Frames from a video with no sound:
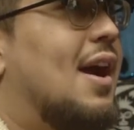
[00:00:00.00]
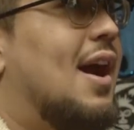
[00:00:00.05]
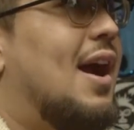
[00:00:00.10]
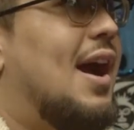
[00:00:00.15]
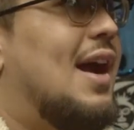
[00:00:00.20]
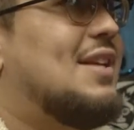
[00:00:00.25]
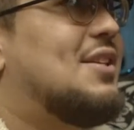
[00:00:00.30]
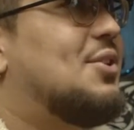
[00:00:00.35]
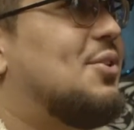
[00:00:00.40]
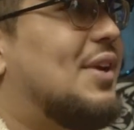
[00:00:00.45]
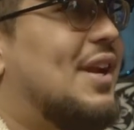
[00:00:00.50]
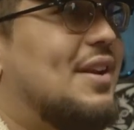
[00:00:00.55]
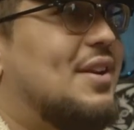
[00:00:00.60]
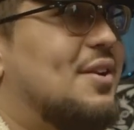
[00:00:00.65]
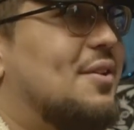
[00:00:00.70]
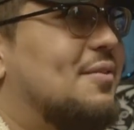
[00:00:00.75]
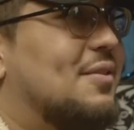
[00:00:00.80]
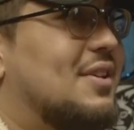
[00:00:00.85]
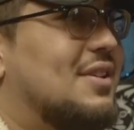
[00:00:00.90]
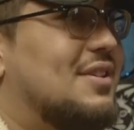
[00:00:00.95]
I still get
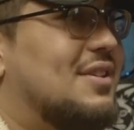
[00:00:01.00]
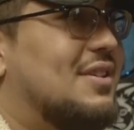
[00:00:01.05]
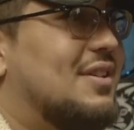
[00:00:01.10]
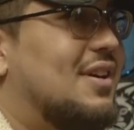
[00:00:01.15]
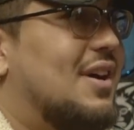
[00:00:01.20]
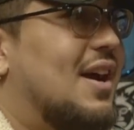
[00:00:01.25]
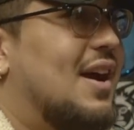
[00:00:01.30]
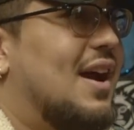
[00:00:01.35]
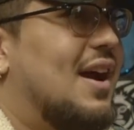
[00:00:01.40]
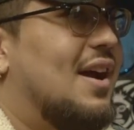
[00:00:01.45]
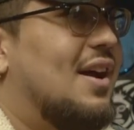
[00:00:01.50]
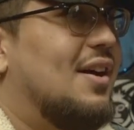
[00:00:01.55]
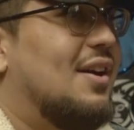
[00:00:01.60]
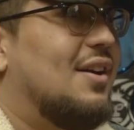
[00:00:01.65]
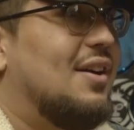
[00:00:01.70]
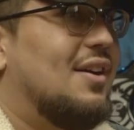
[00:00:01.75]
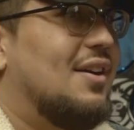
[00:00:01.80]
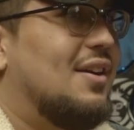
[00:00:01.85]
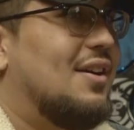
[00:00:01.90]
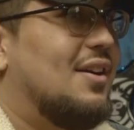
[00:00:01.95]
nervous.
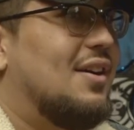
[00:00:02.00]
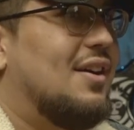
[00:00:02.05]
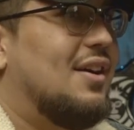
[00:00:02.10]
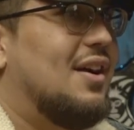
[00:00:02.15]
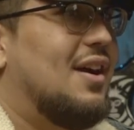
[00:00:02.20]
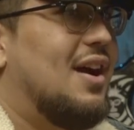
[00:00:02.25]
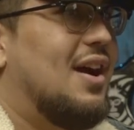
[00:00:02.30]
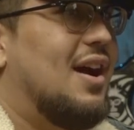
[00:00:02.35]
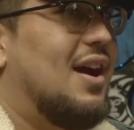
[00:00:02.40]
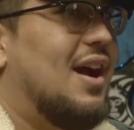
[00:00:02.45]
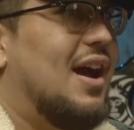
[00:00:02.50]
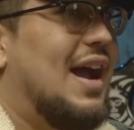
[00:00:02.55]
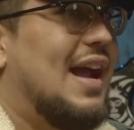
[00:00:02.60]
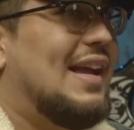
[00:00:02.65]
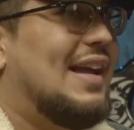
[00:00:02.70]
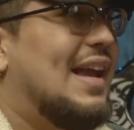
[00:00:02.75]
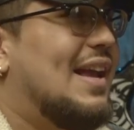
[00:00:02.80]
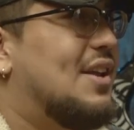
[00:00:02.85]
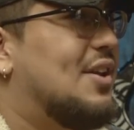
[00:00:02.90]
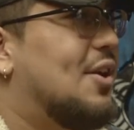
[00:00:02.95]
I
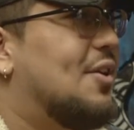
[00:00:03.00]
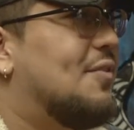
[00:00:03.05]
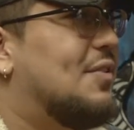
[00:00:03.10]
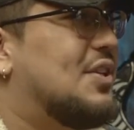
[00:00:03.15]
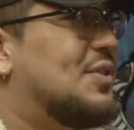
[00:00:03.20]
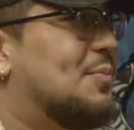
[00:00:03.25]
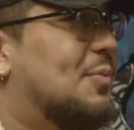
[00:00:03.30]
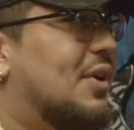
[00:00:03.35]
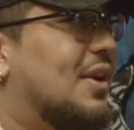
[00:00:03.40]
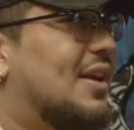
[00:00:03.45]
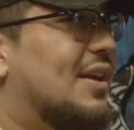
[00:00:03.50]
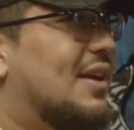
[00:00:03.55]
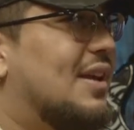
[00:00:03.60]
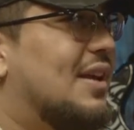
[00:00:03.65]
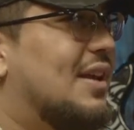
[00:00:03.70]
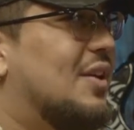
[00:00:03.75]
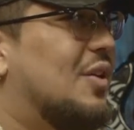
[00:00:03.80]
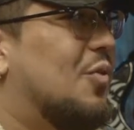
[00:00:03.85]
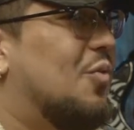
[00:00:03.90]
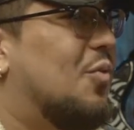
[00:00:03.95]
get nervous, but
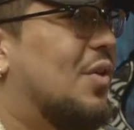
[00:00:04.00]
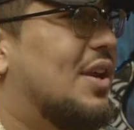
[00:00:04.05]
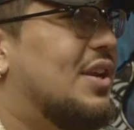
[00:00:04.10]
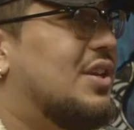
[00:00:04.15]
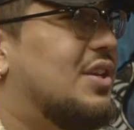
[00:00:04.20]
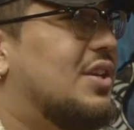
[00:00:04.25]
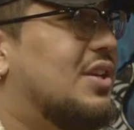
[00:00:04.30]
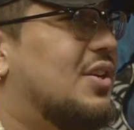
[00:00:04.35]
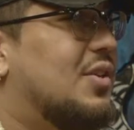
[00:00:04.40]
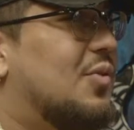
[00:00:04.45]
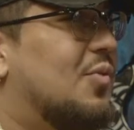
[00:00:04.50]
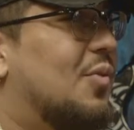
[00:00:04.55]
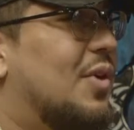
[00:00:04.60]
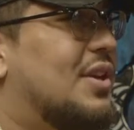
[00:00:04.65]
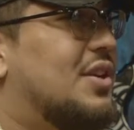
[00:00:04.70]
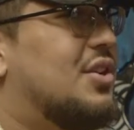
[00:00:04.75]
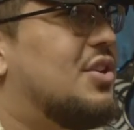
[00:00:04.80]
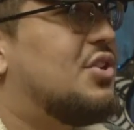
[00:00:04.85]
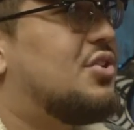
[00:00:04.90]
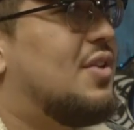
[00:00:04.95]
when
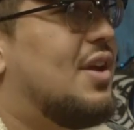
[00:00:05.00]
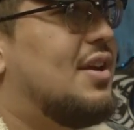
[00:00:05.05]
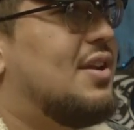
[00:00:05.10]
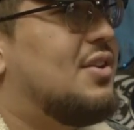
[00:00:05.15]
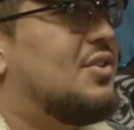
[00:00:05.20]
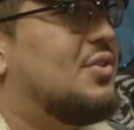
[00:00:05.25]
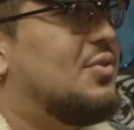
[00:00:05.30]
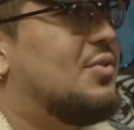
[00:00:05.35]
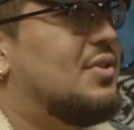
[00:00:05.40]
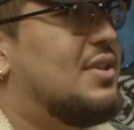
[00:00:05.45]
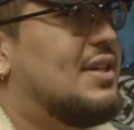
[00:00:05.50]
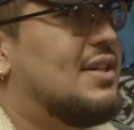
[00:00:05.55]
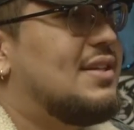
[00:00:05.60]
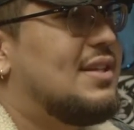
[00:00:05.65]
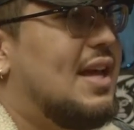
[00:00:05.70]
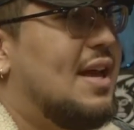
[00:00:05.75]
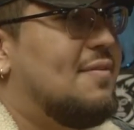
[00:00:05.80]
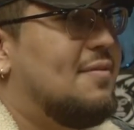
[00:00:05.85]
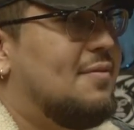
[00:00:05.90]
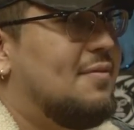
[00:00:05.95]
you're trying to do these
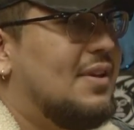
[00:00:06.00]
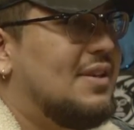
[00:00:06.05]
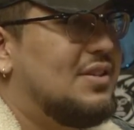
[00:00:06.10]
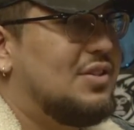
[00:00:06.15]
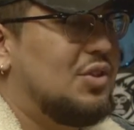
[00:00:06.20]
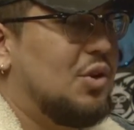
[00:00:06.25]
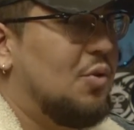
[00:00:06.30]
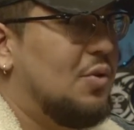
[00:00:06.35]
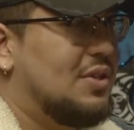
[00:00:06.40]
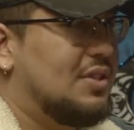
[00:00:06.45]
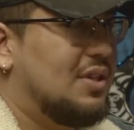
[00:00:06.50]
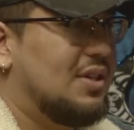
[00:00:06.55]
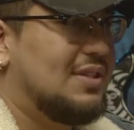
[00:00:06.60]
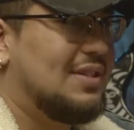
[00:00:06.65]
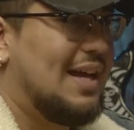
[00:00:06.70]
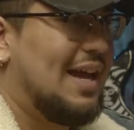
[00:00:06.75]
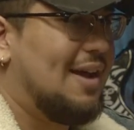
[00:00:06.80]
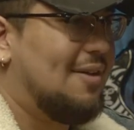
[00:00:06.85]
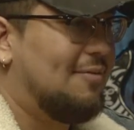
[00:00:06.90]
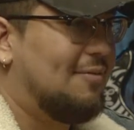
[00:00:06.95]
live events, it's always good to
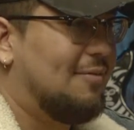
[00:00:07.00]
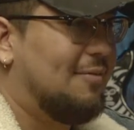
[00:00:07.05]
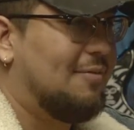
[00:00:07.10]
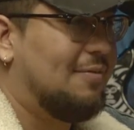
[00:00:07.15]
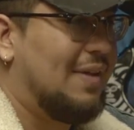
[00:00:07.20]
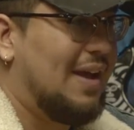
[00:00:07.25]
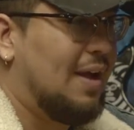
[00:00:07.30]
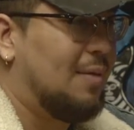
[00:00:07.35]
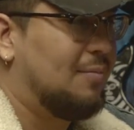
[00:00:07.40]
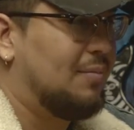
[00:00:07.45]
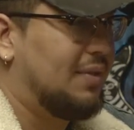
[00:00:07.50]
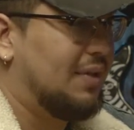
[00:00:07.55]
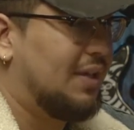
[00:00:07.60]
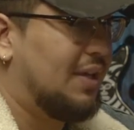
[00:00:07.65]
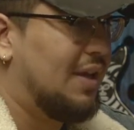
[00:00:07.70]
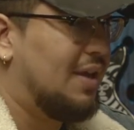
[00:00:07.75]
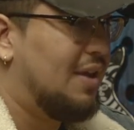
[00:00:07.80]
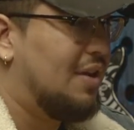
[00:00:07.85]
have family,